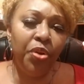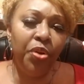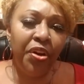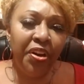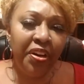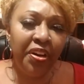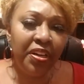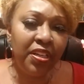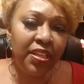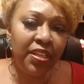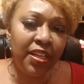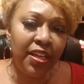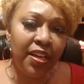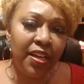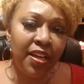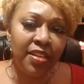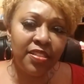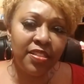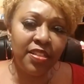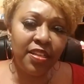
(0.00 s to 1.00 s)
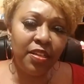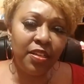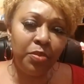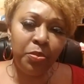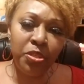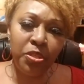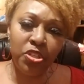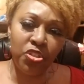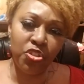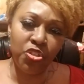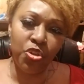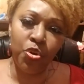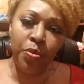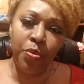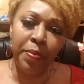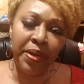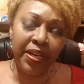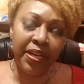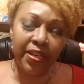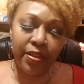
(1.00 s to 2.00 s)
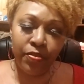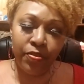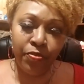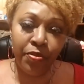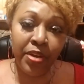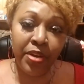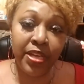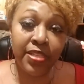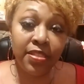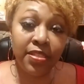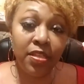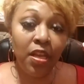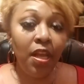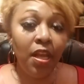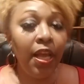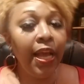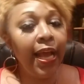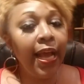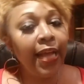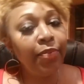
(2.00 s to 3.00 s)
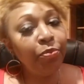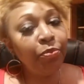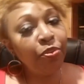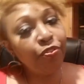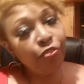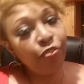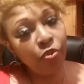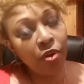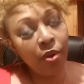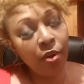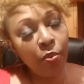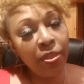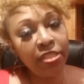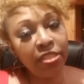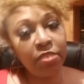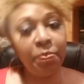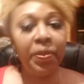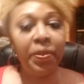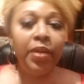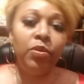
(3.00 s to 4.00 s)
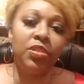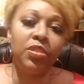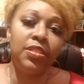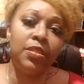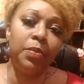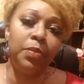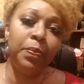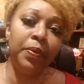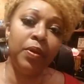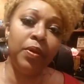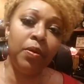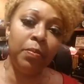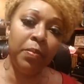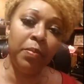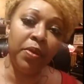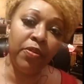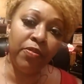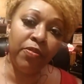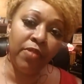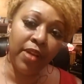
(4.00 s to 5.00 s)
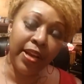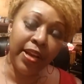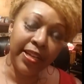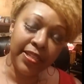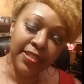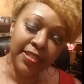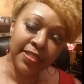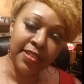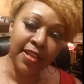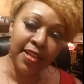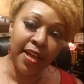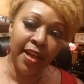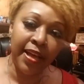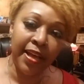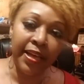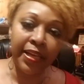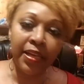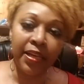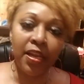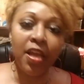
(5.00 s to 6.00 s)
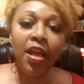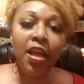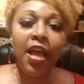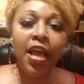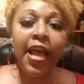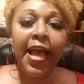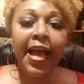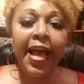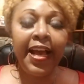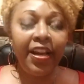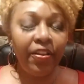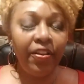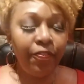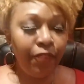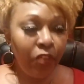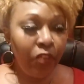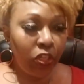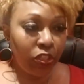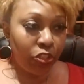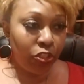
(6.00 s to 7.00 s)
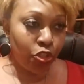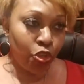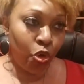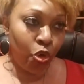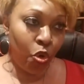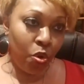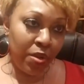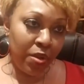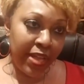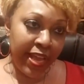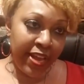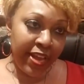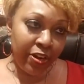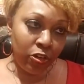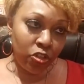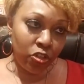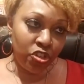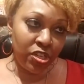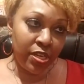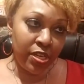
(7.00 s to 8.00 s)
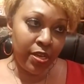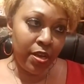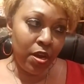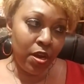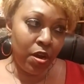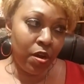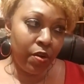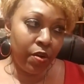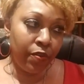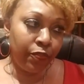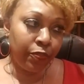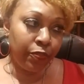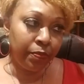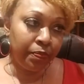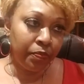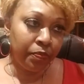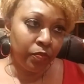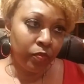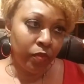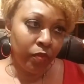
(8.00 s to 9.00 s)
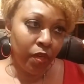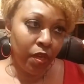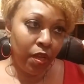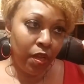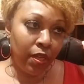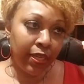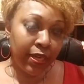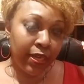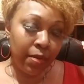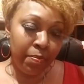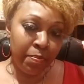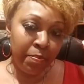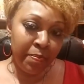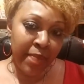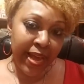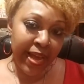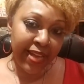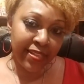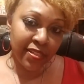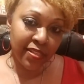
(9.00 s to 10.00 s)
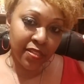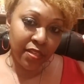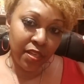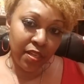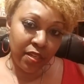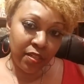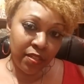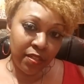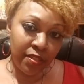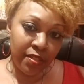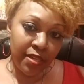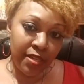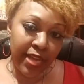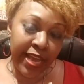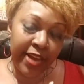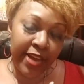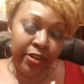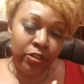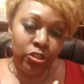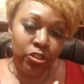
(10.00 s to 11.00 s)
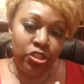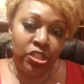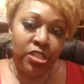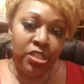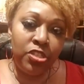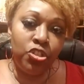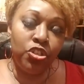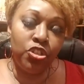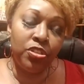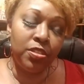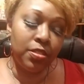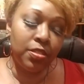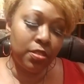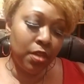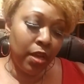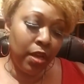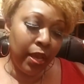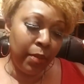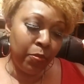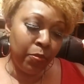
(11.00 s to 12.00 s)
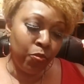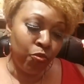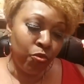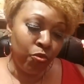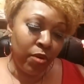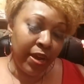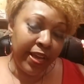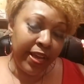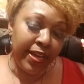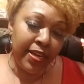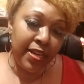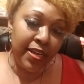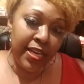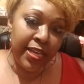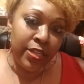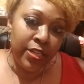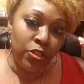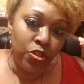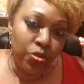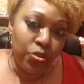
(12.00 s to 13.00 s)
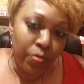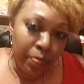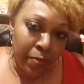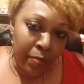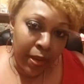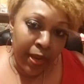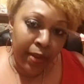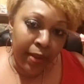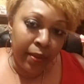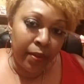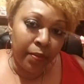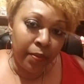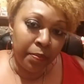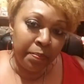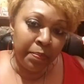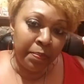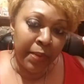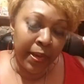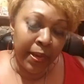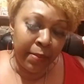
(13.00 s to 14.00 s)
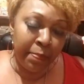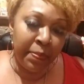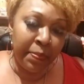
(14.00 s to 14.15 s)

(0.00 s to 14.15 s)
what's going to happen is that now I'm a heterosexual, meaning that I'm attracted to males. I'm attracted to young males. And I found myself during the course of my awakening, full-blown awakening is what I call it, because I've been awakened since I was 3